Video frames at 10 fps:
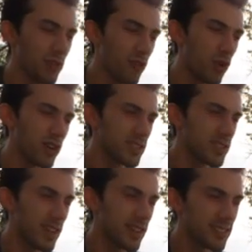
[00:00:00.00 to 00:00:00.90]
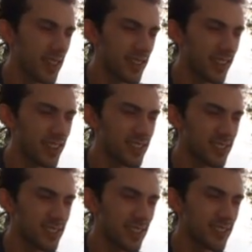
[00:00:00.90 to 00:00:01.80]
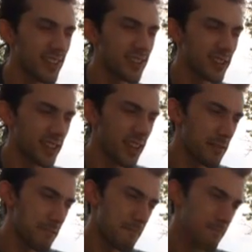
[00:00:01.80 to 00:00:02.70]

before it's like technically considered the interstate.